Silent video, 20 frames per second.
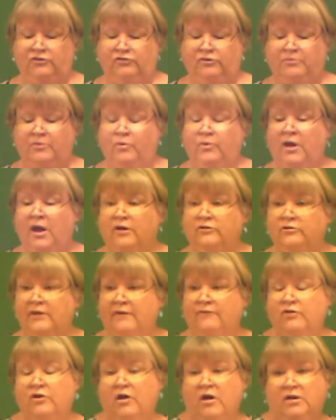But we also
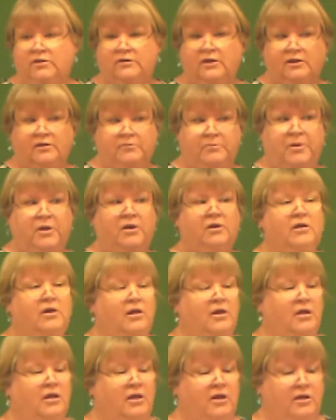have a conduct book.
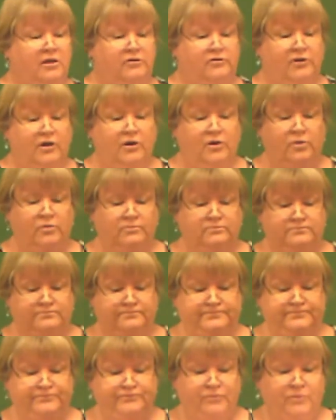So
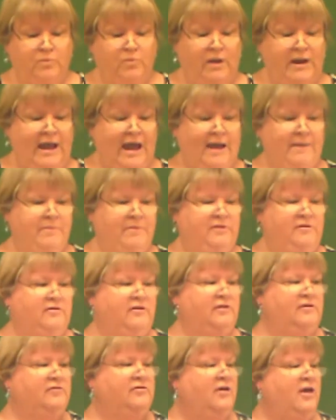what happens
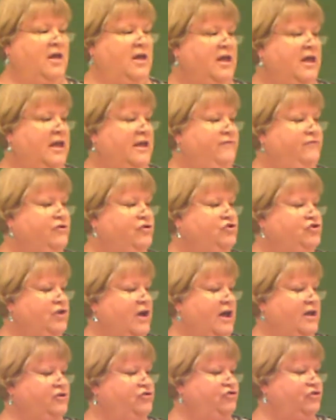is, if your
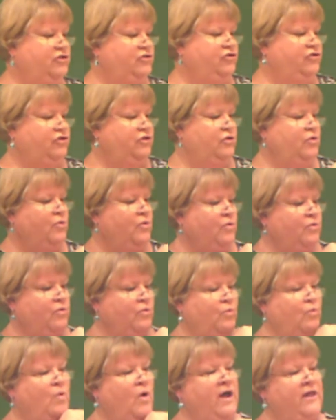child should do
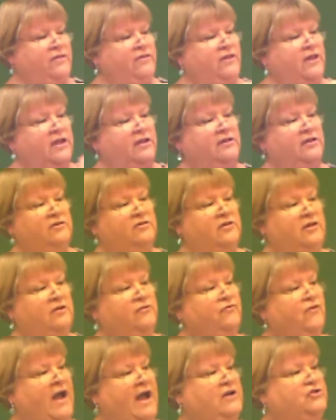one thing that's
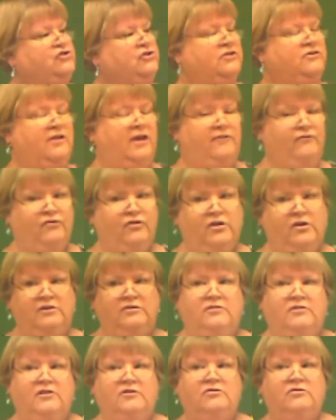infraction, say for
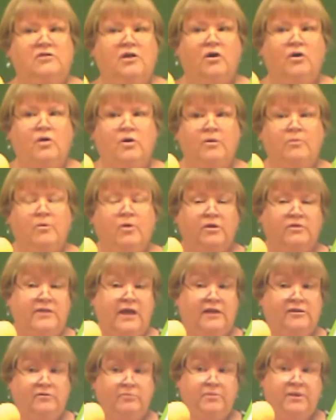instance, no homework,
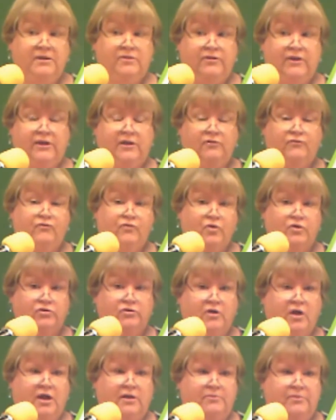that's a big thing in fourth
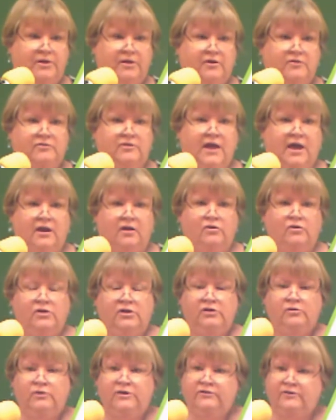grade, because not only
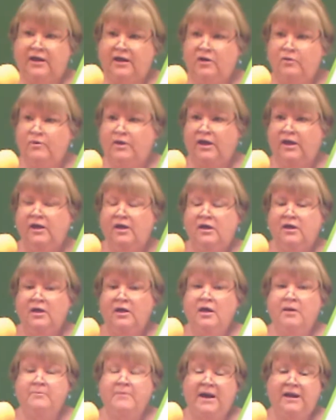do we take away
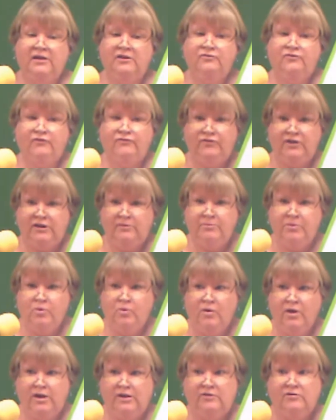minus 15
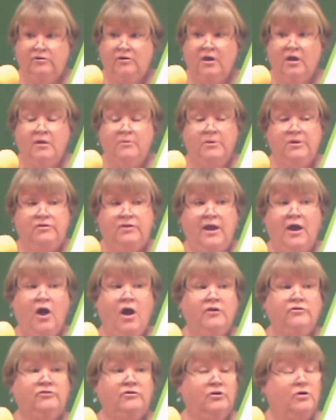points, but they
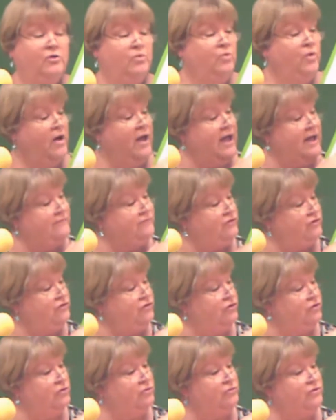also will have to
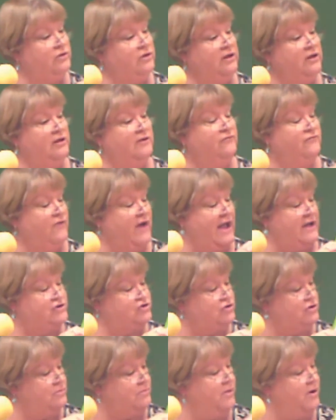do the
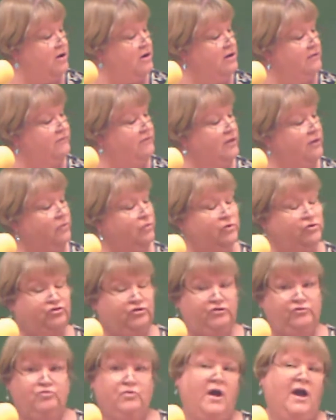infractional part of it, which
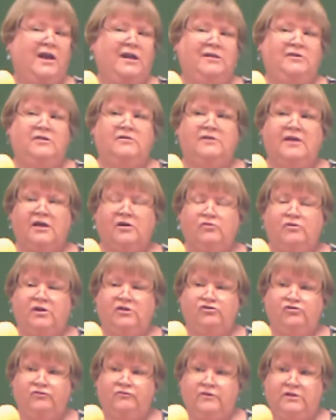is writing the
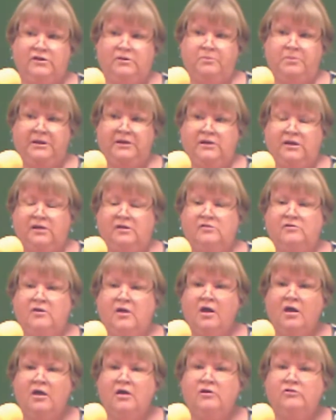Declaration of Independence.
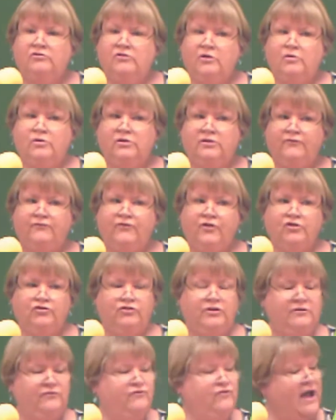So with the first
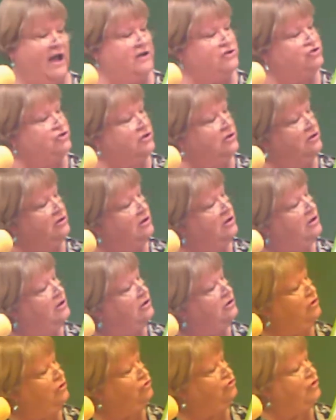infraction,
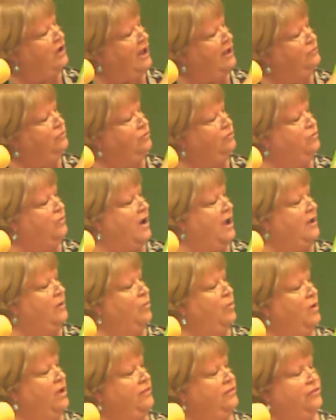your child would write
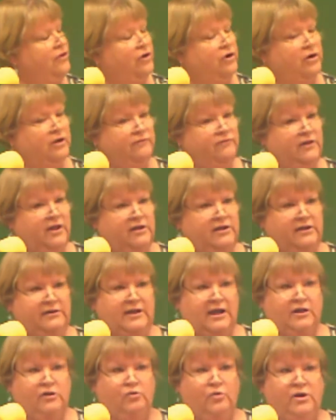1/3 of the
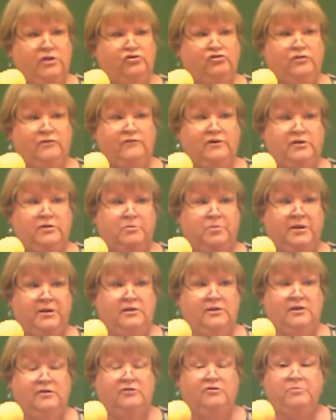Declaration of
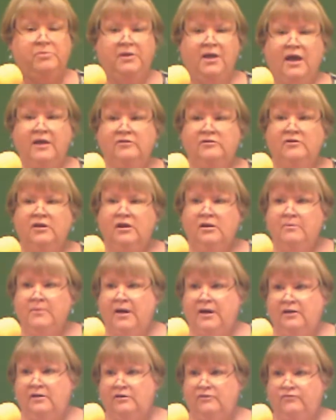Independence, plus get a
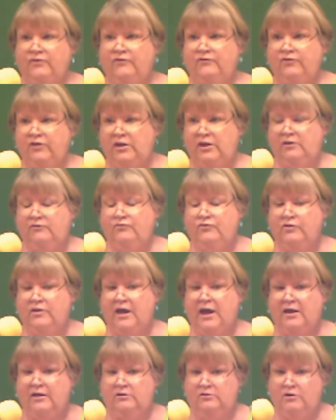minus 15 for
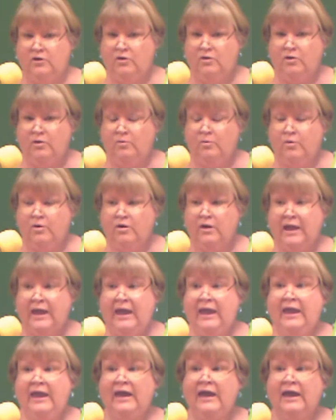that no homework,
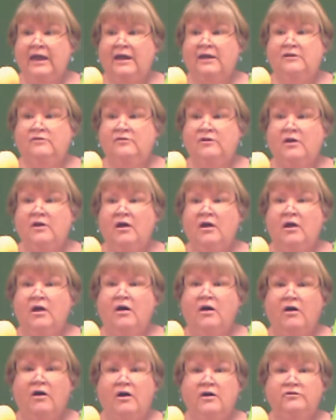and
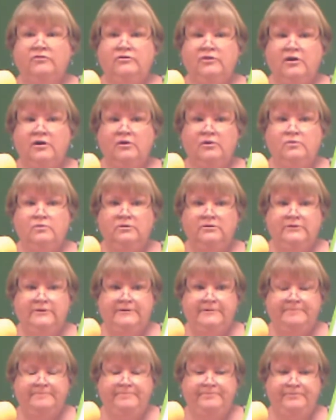also
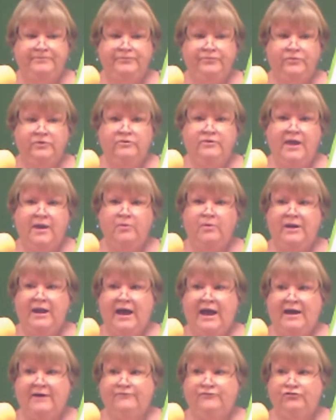they would
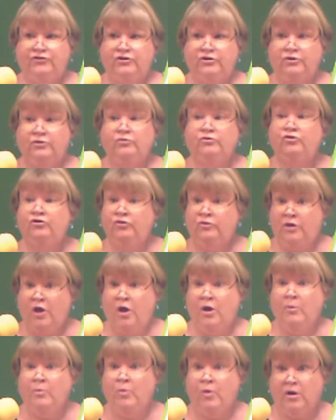have to do the
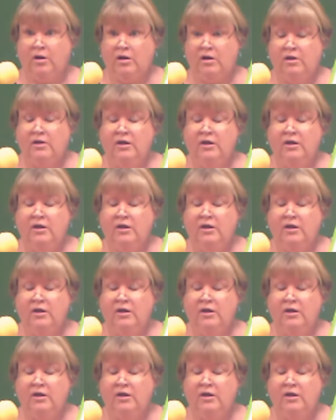homework.